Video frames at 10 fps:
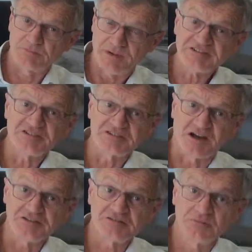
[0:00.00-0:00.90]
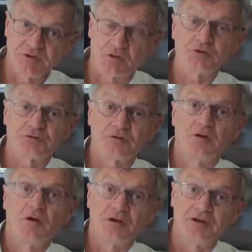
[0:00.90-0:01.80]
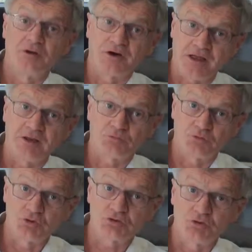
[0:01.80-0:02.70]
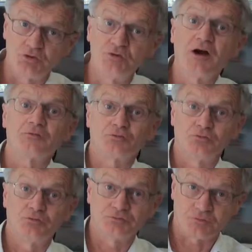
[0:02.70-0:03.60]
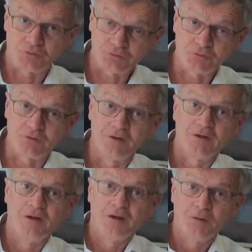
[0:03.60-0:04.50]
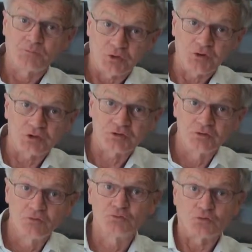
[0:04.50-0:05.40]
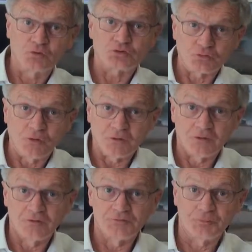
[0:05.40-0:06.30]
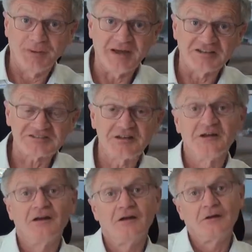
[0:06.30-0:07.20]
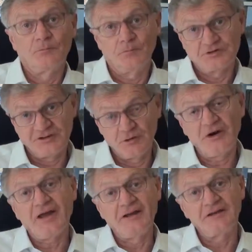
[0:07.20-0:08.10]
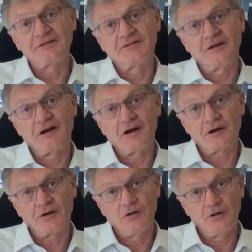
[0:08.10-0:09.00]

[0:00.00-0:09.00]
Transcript: pesticides, because in organic production you have to use also product to control the pest, but in organic they are